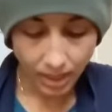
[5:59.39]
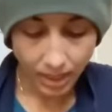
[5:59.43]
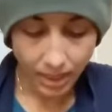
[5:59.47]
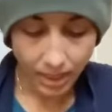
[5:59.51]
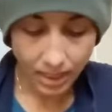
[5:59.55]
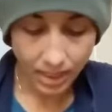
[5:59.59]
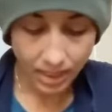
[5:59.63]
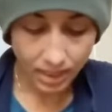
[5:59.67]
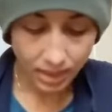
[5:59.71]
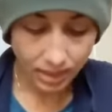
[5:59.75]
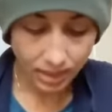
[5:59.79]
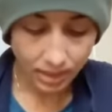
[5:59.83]

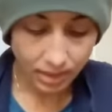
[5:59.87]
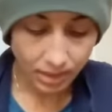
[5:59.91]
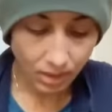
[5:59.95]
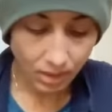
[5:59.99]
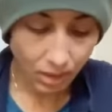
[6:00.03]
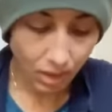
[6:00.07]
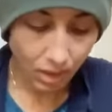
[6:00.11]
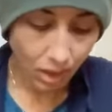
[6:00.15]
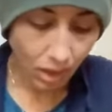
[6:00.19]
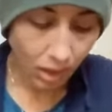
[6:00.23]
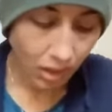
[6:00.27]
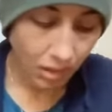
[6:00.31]
And in
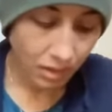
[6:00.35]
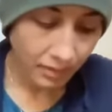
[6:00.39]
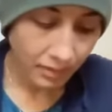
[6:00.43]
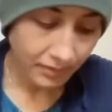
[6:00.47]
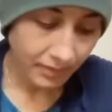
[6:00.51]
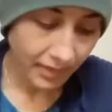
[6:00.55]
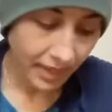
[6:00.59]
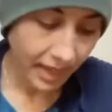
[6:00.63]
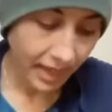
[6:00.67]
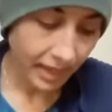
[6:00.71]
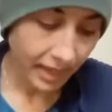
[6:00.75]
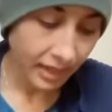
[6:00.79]
all
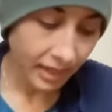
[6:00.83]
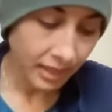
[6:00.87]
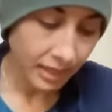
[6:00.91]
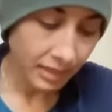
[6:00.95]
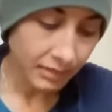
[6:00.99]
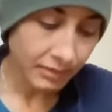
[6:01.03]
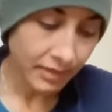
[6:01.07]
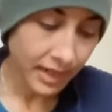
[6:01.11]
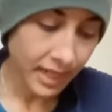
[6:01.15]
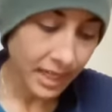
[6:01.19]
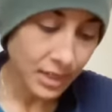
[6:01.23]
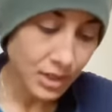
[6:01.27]
of that, I
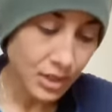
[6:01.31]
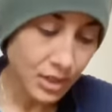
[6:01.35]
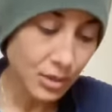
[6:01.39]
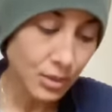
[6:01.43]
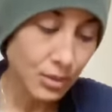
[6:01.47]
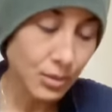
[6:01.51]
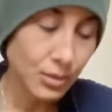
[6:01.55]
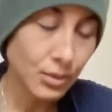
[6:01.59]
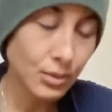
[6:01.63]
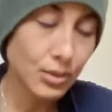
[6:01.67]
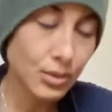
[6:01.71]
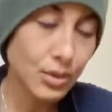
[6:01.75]
invite
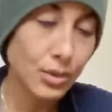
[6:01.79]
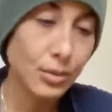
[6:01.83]
you